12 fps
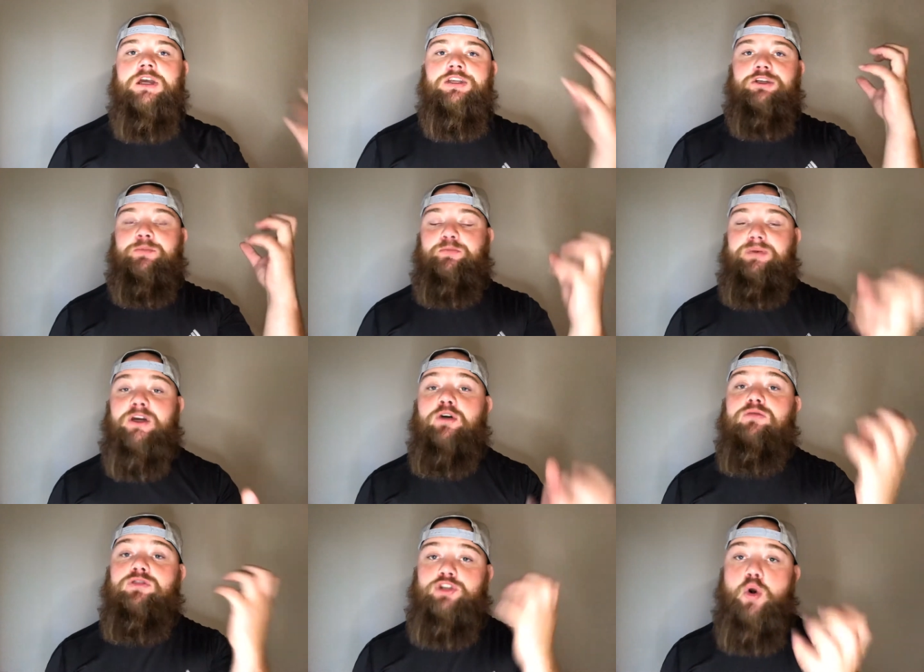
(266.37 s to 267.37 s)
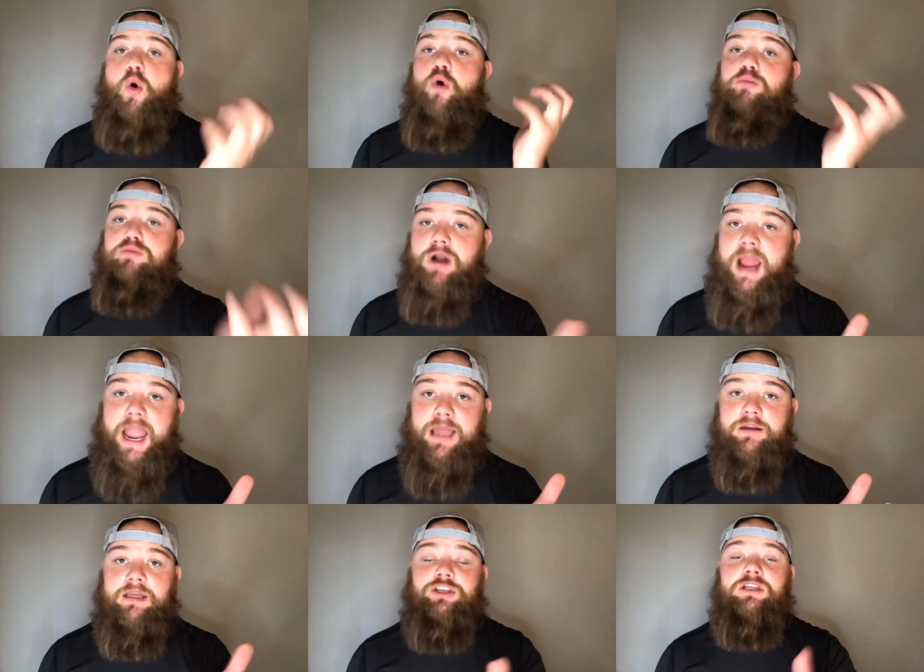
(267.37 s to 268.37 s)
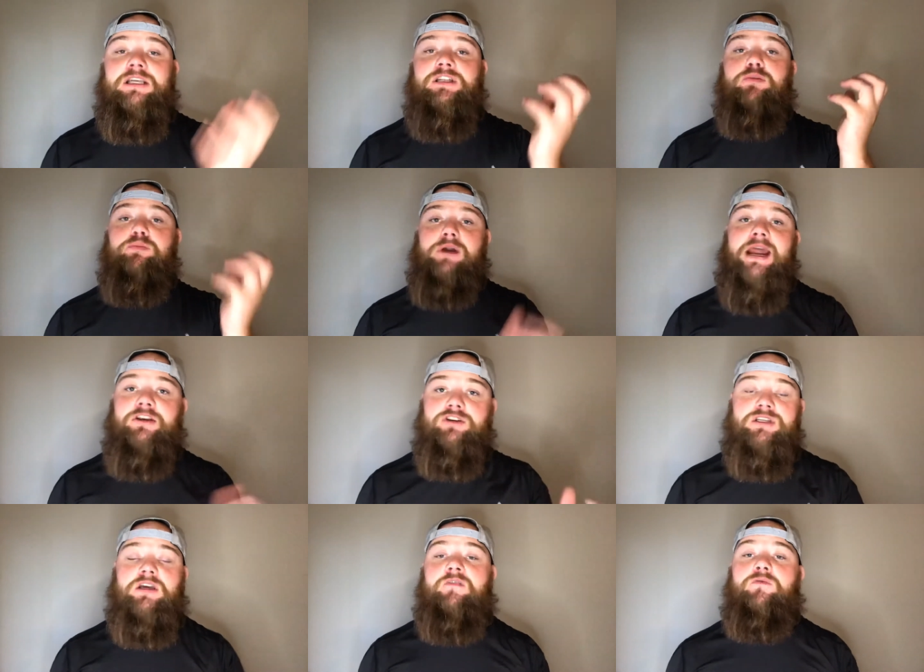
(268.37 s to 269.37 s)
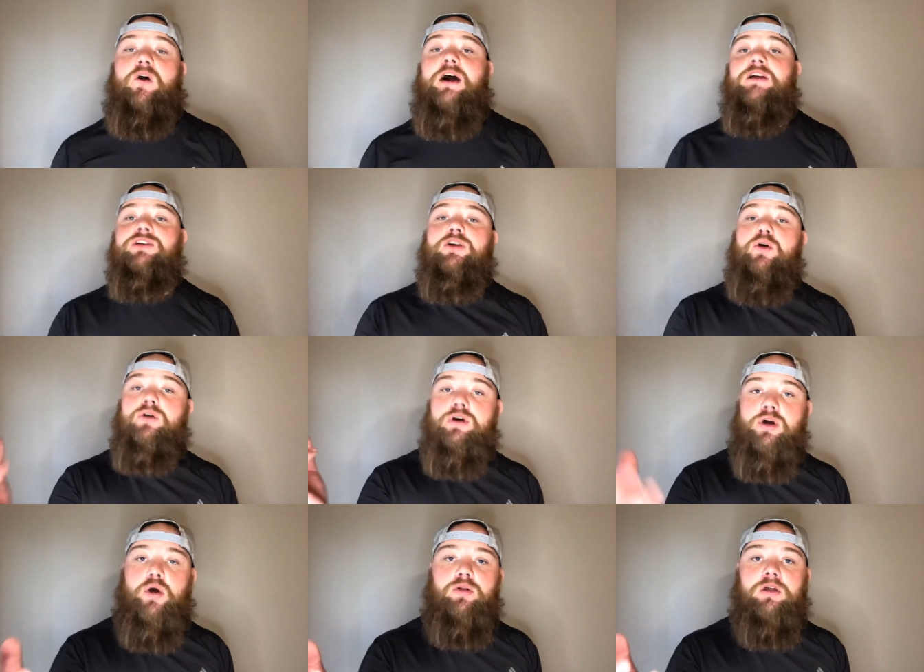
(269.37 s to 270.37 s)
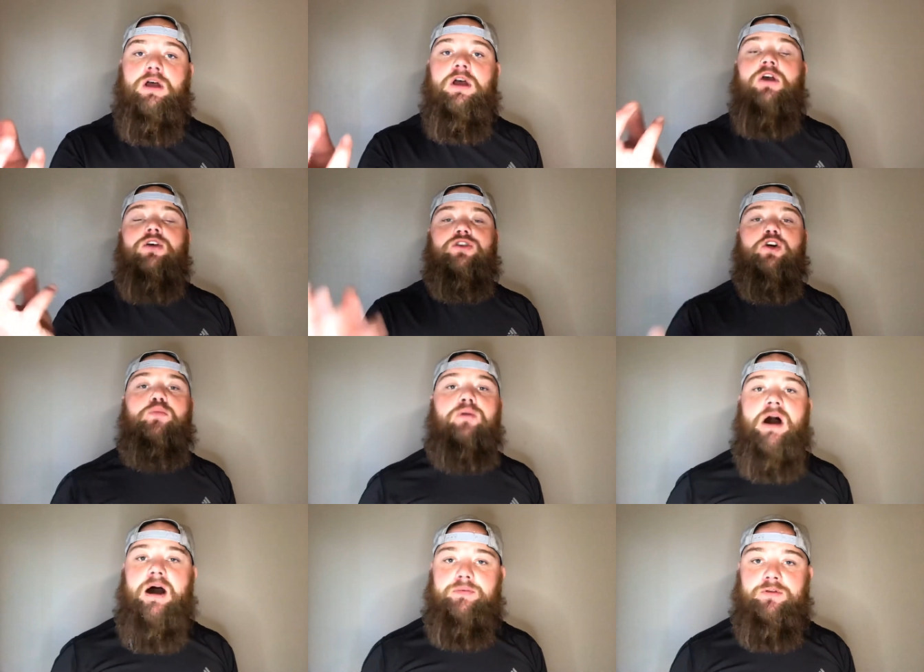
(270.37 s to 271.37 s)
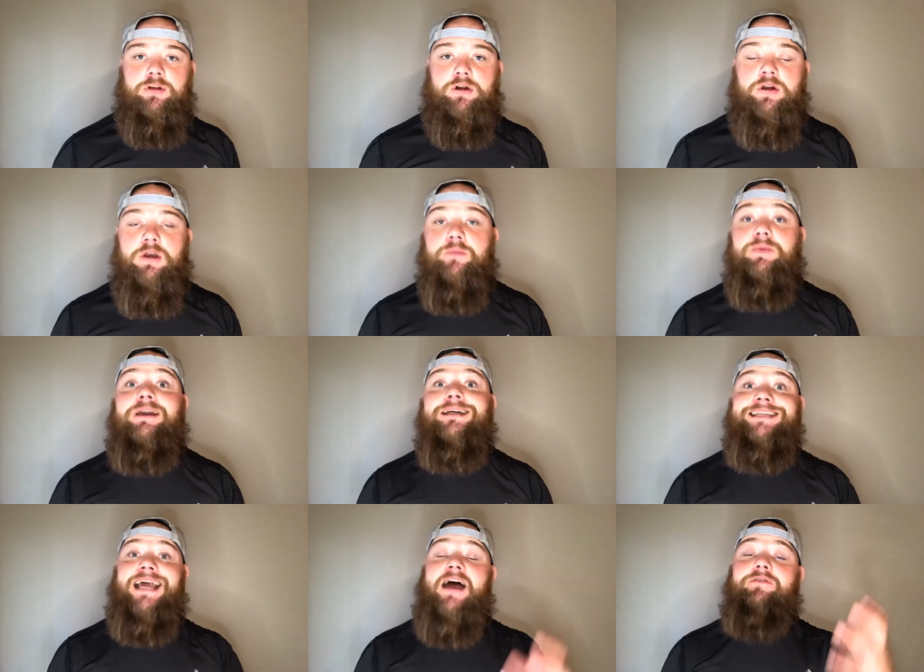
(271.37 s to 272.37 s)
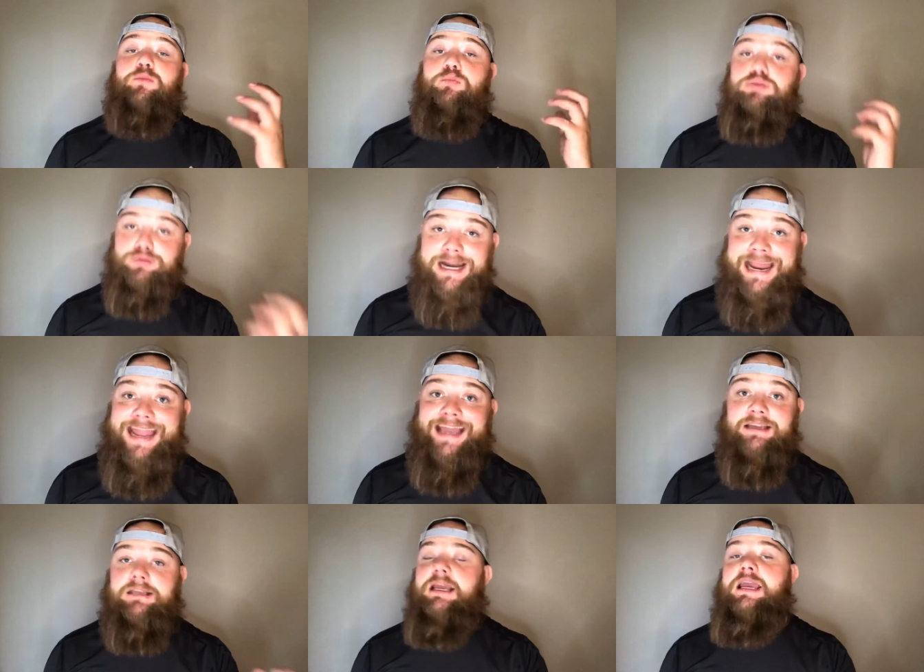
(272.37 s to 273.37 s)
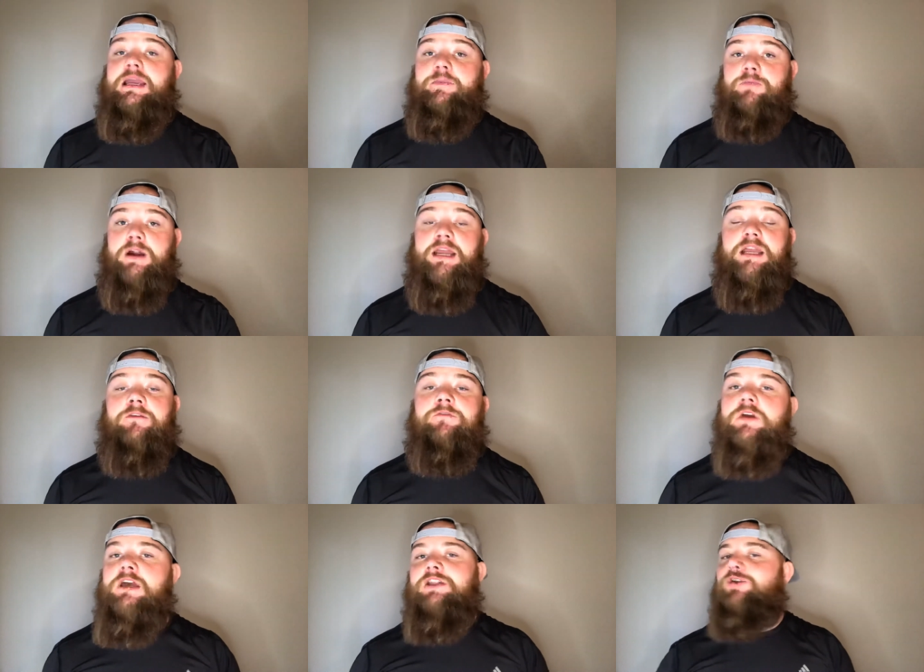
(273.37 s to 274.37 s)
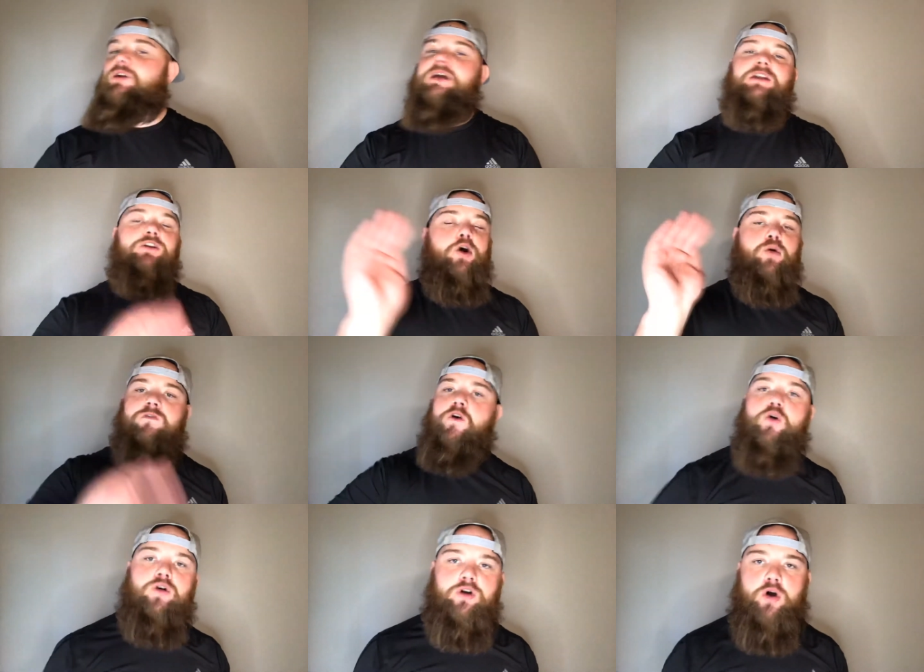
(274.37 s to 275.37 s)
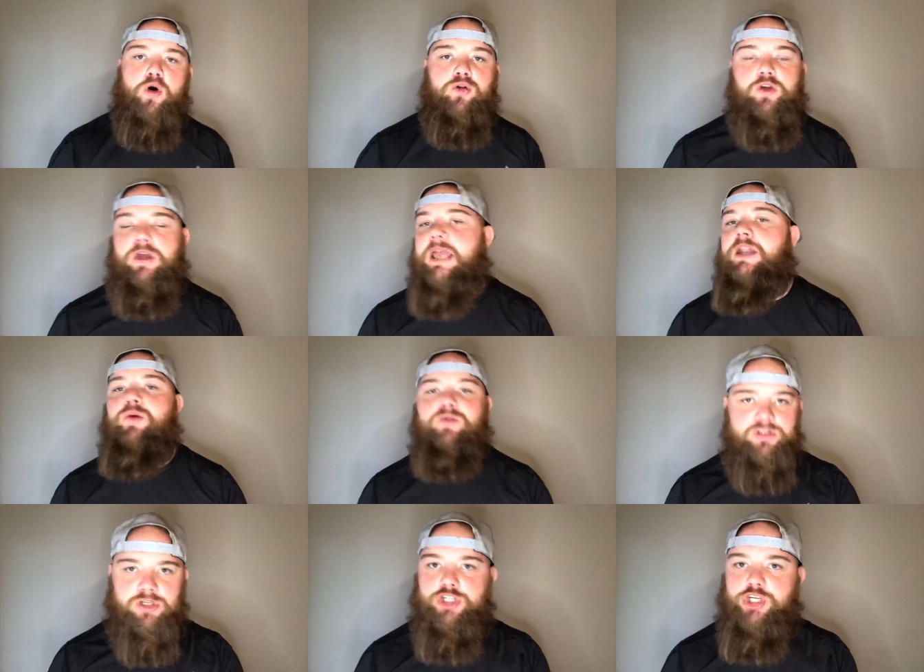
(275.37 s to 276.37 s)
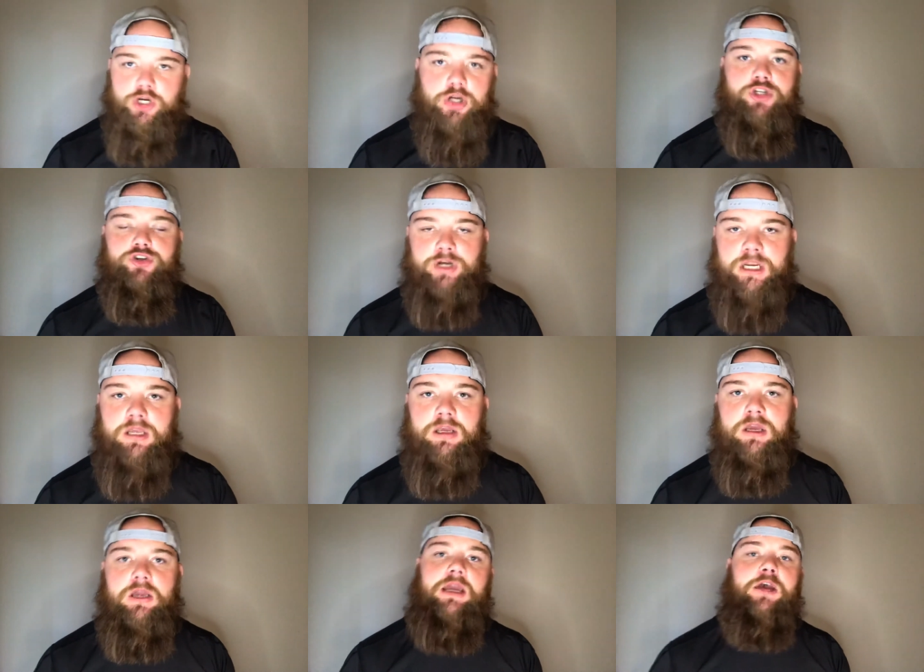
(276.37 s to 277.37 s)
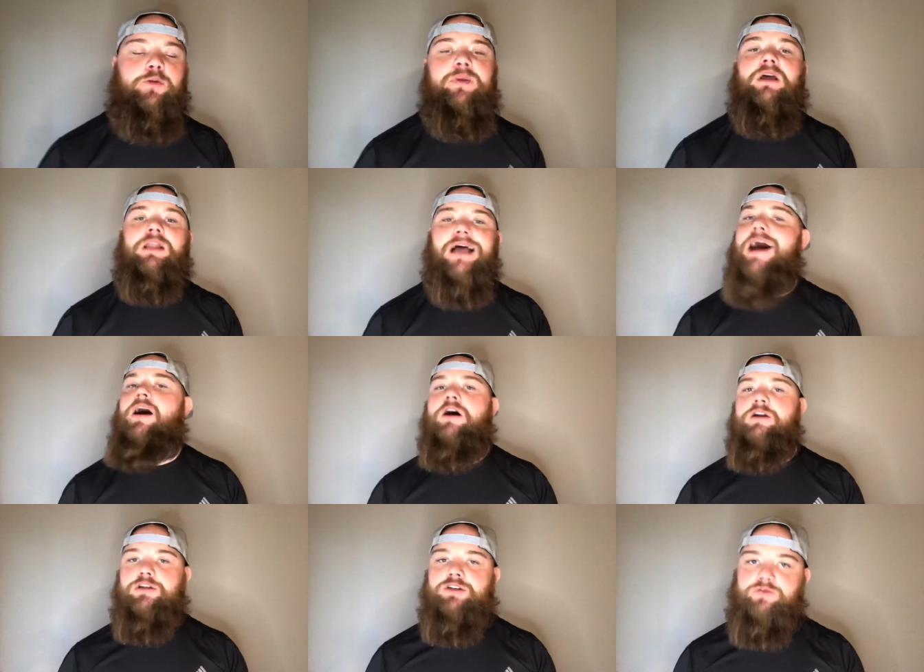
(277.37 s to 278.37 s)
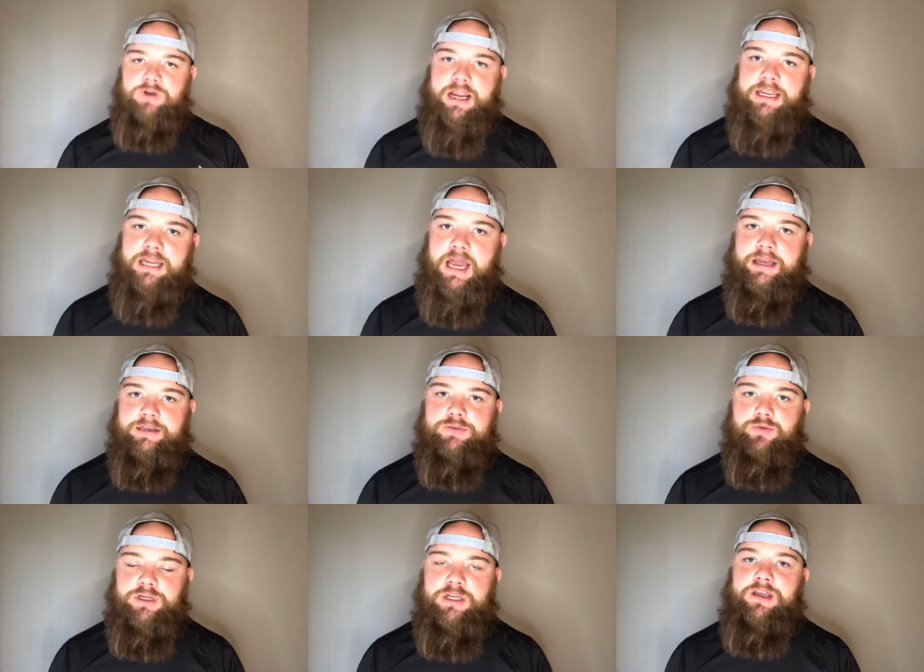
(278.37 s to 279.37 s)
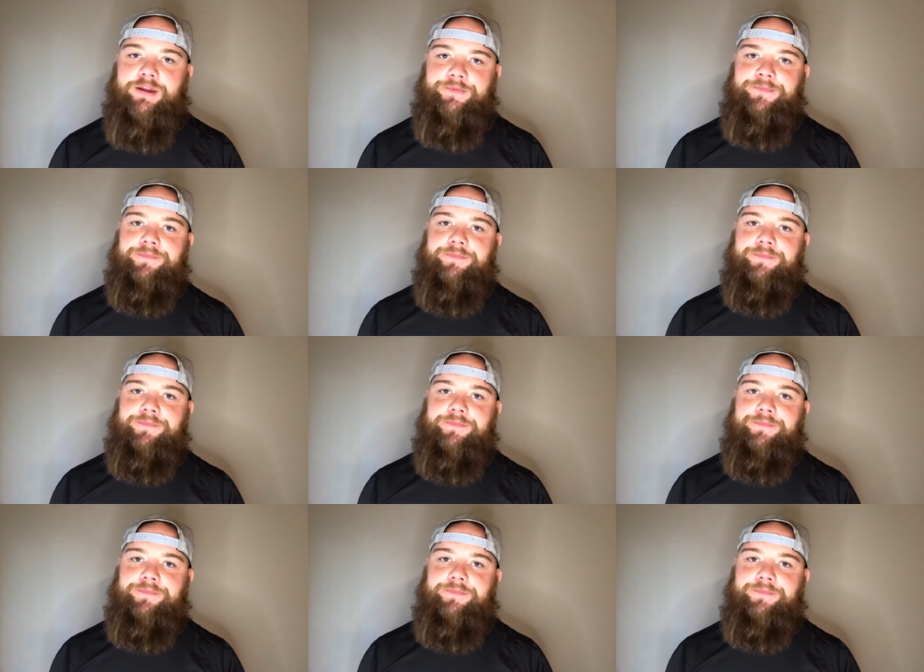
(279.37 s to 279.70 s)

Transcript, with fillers: to build your brand and you need to brand yourself why is coca-cola so popular because they have a brand name right if you didn't know of coca-cola and it was the sugar drink it would be a lot harder to recognize wouldn't it